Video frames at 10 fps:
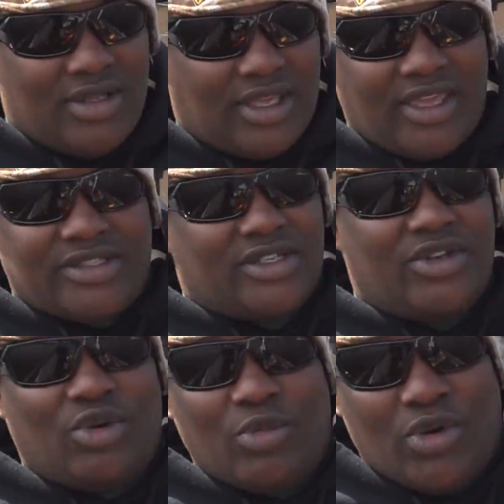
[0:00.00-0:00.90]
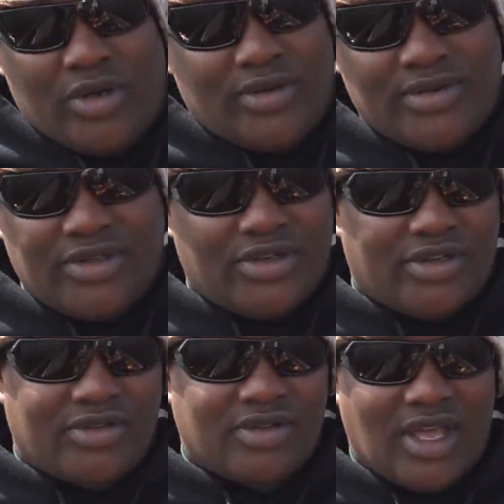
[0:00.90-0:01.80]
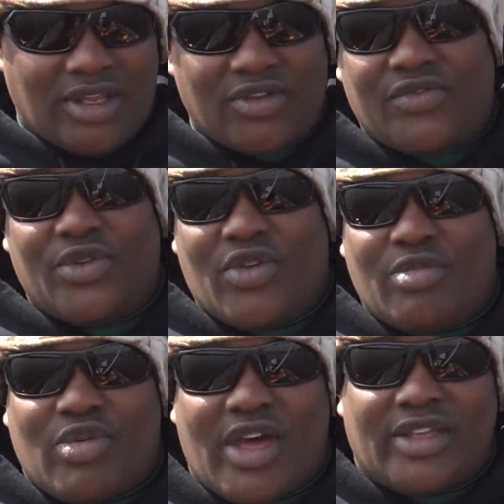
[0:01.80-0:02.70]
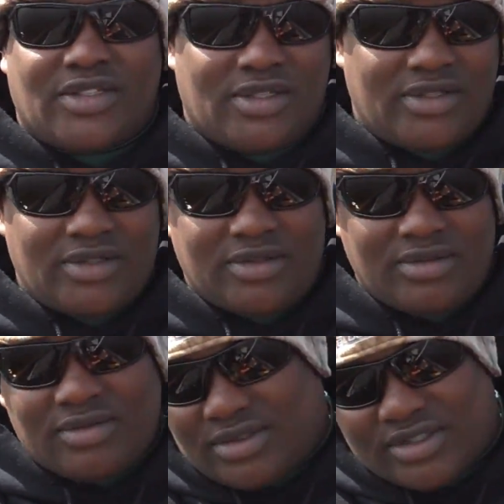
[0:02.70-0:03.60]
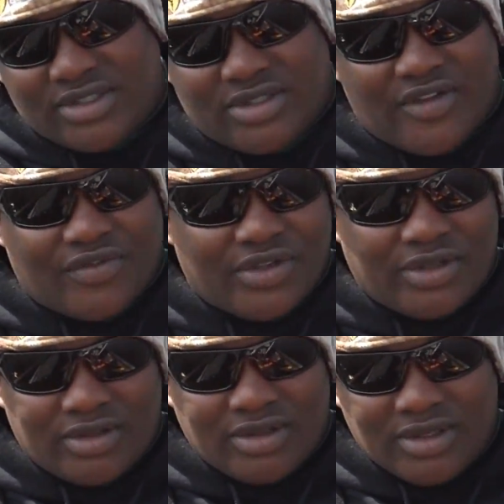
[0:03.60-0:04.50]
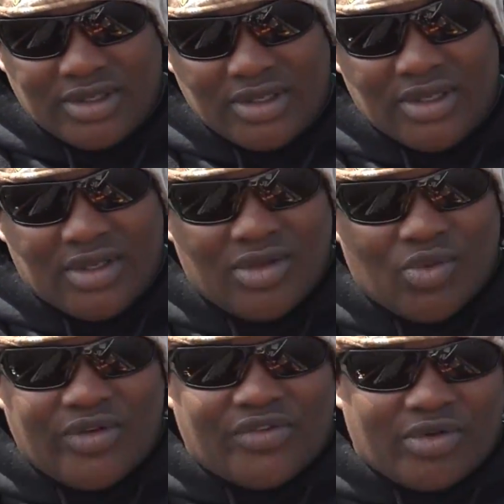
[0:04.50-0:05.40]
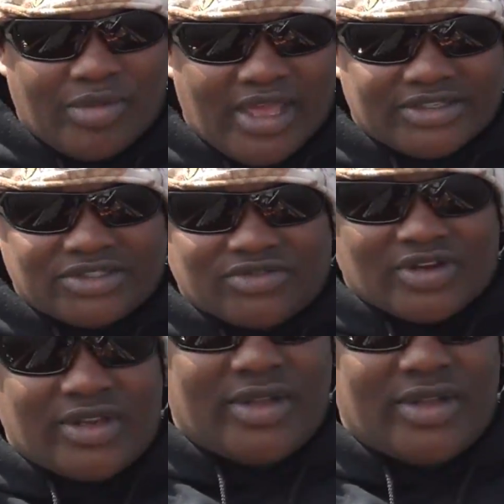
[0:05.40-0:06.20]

I can't say no more. I look for great products, and this is definitely one for the masses right